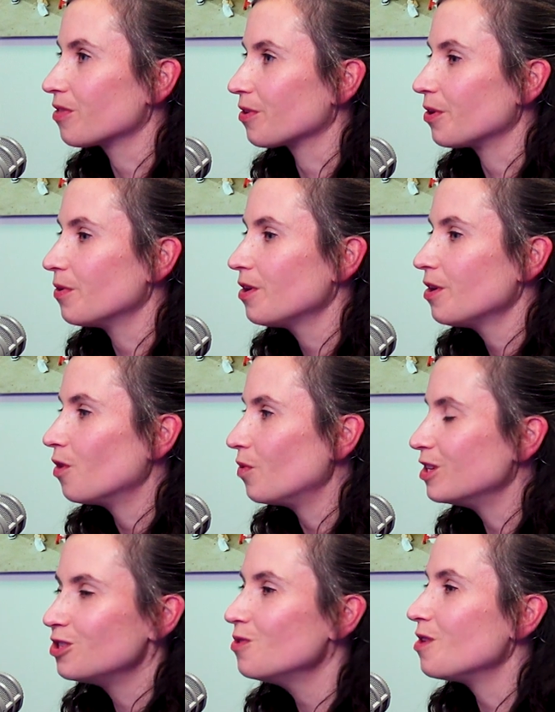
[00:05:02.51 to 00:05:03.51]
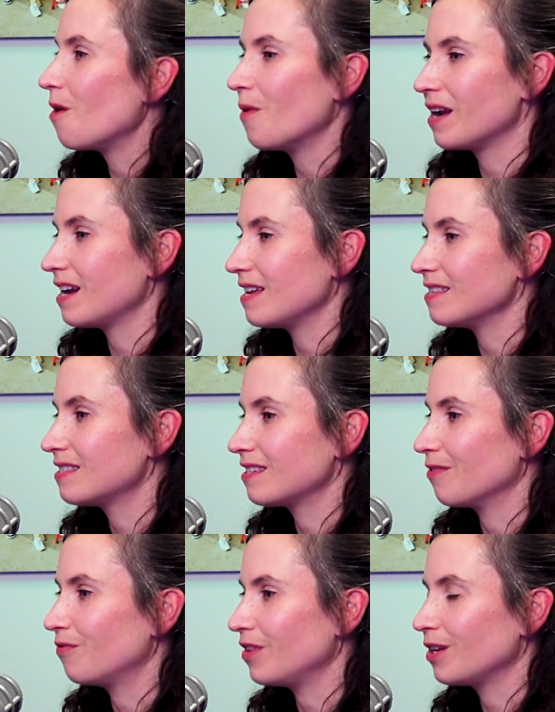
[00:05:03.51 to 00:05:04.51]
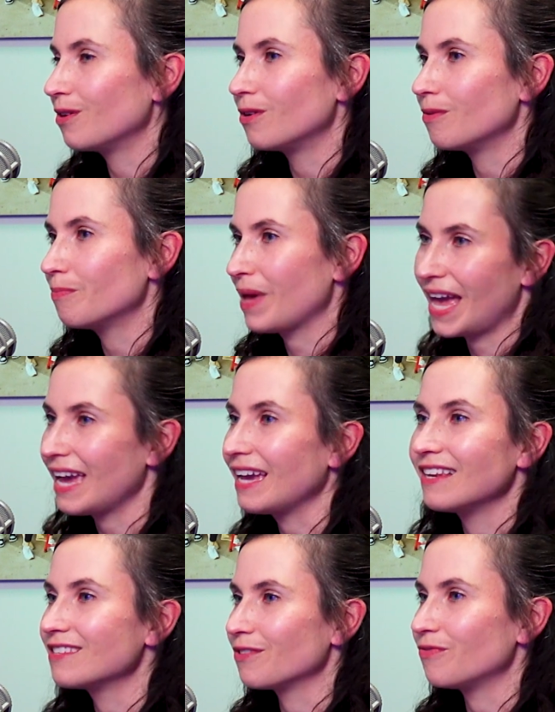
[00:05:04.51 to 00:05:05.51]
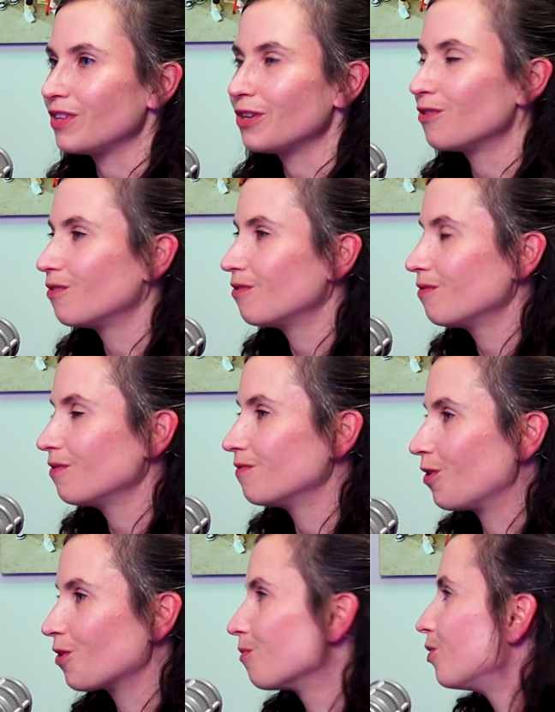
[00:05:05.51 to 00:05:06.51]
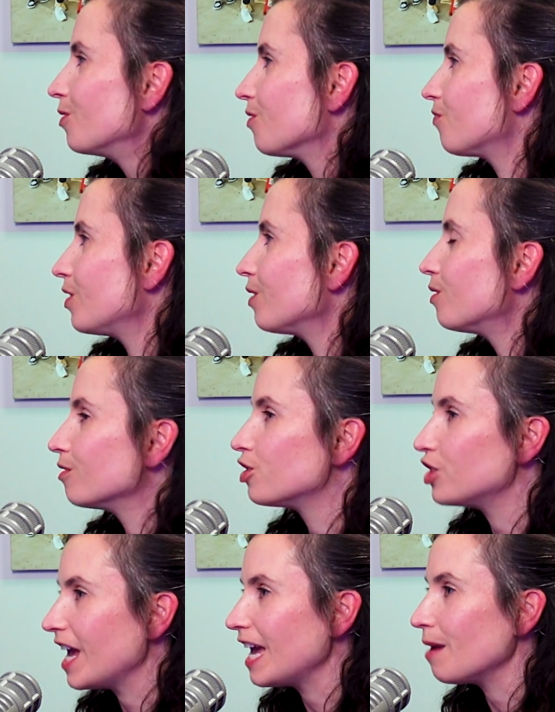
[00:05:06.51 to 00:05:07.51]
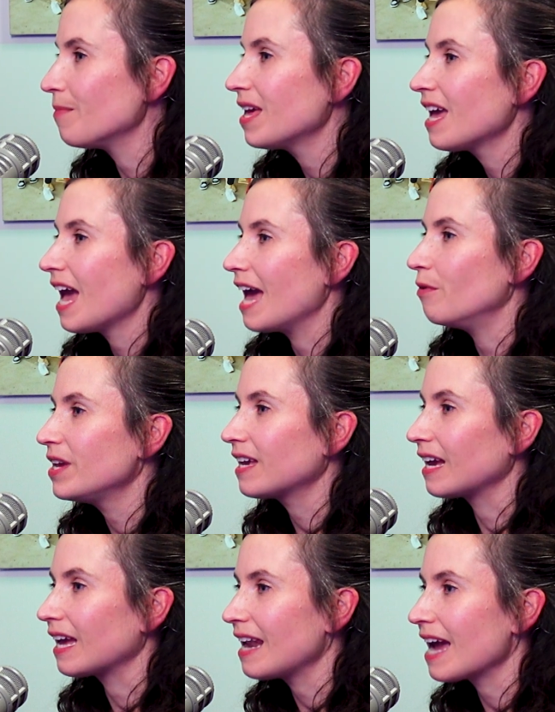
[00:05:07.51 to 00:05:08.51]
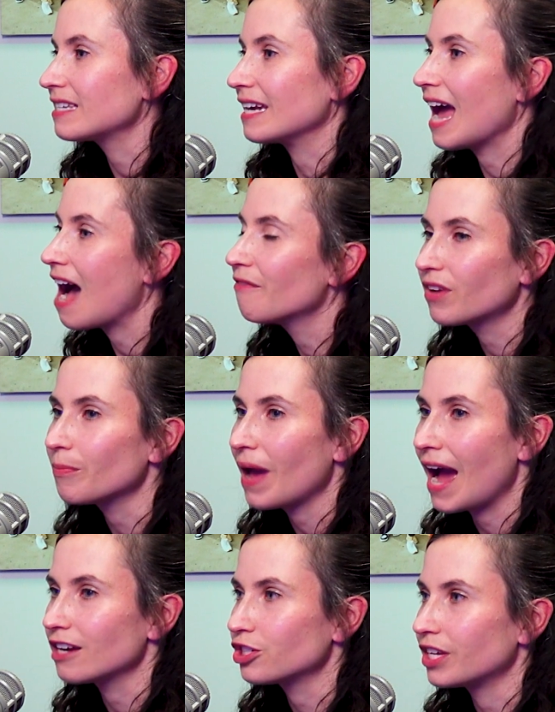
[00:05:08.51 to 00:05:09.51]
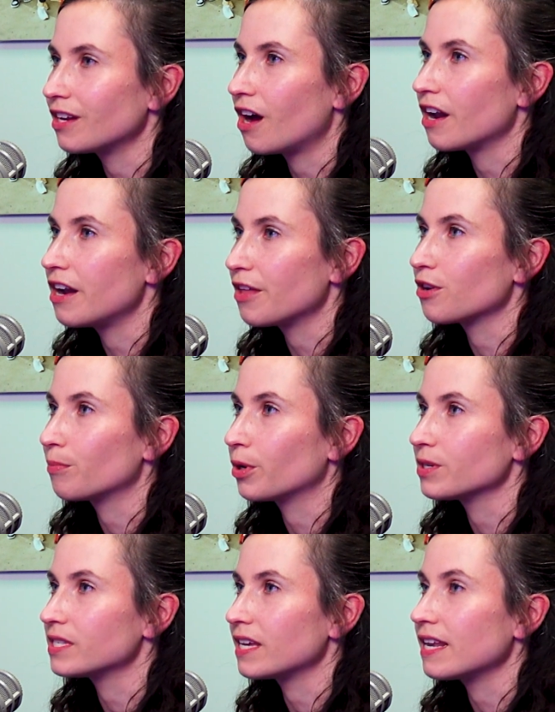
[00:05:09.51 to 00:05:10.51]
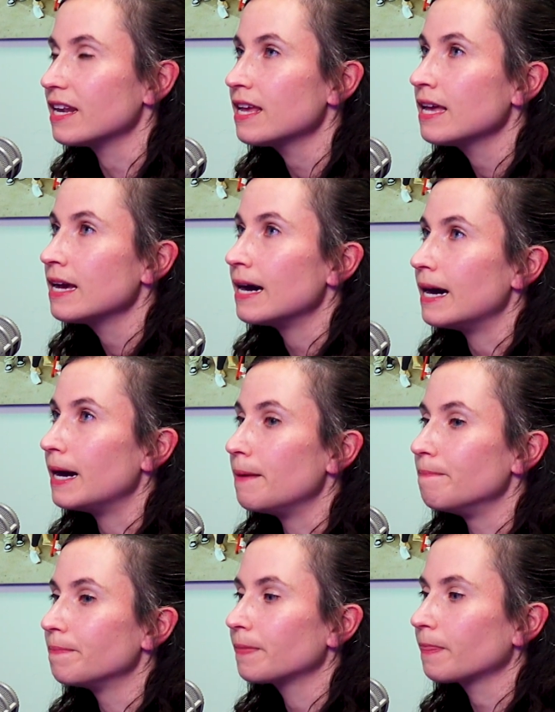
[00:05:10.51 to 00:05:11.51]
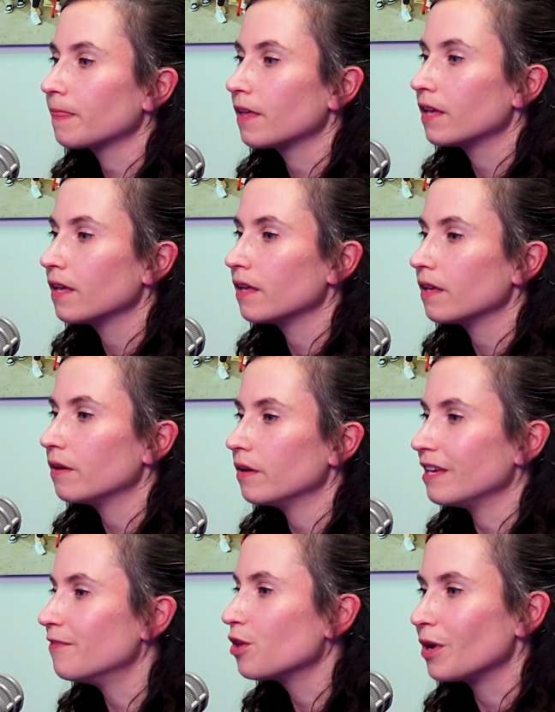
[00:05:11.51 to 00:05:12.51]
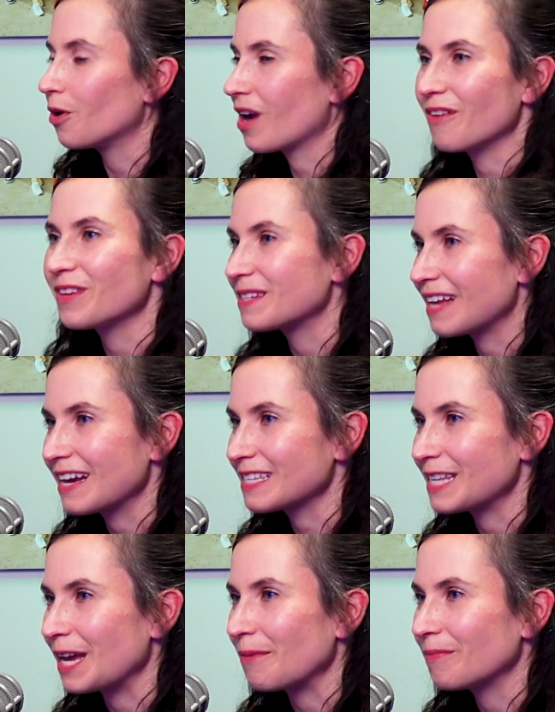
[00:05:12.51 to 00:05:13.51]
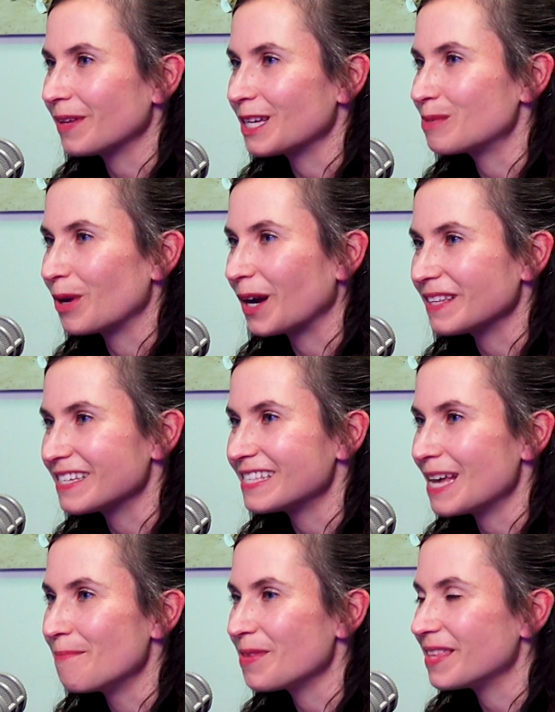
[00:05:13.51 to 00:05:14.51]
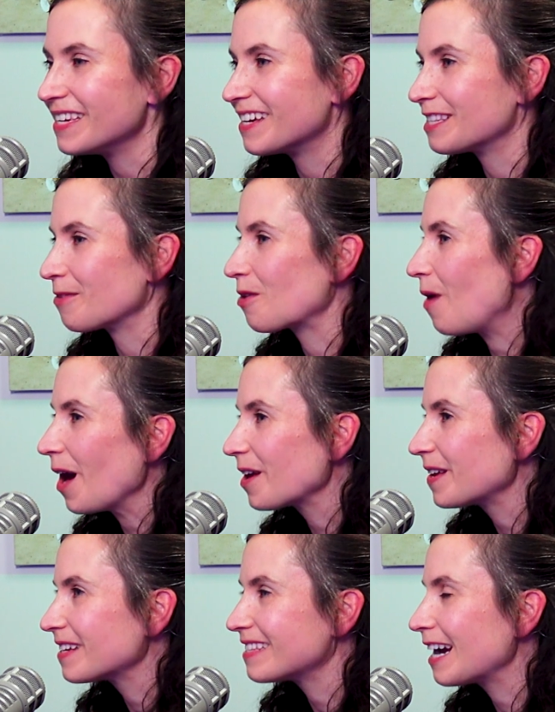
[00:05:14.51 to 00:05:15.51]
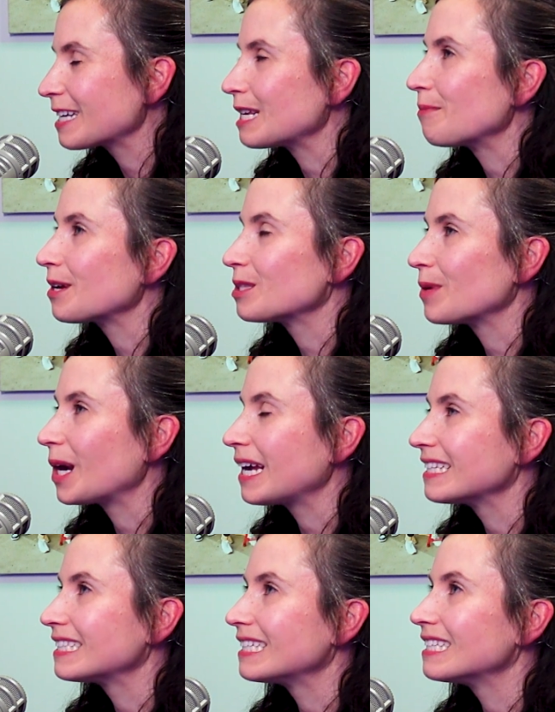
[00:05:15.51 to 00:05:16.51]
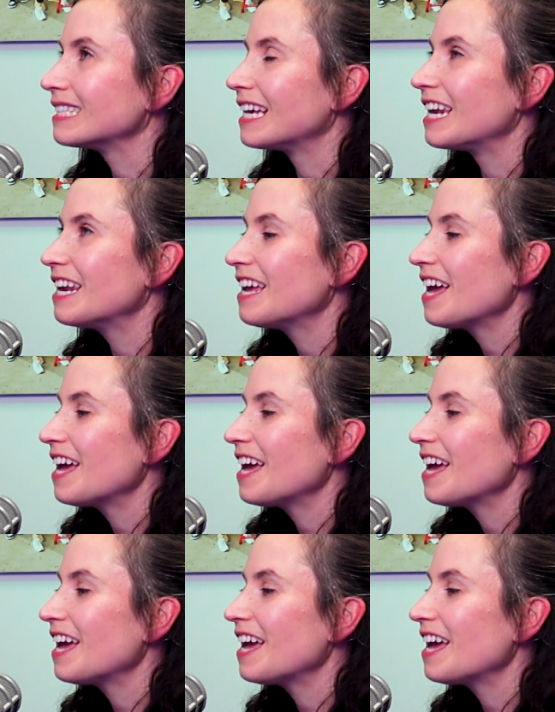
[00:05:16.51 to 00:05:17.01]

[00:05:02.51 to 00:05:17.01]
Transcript: through, we do know what it is to feel pain, to feel vulnerable, to feel shame. And we can connect and have compassion on another person, even though we don't have the exact same experiences. Empathy doesn't require the exact same experiences. And